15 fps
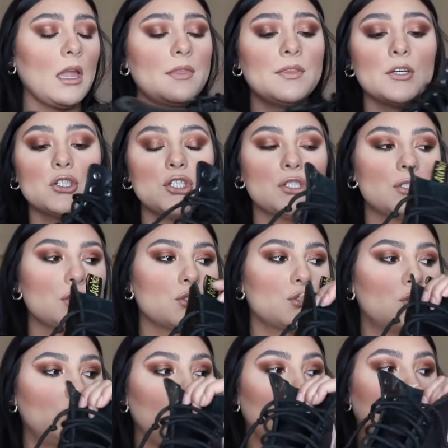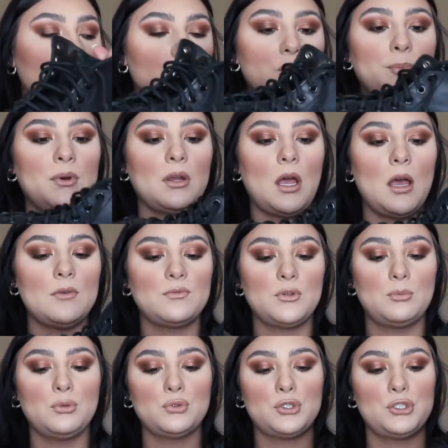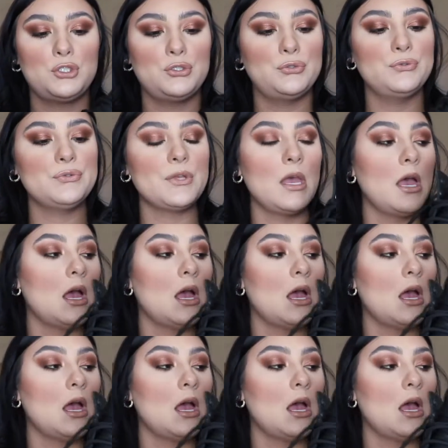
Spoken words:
they're just super comfortable shoes.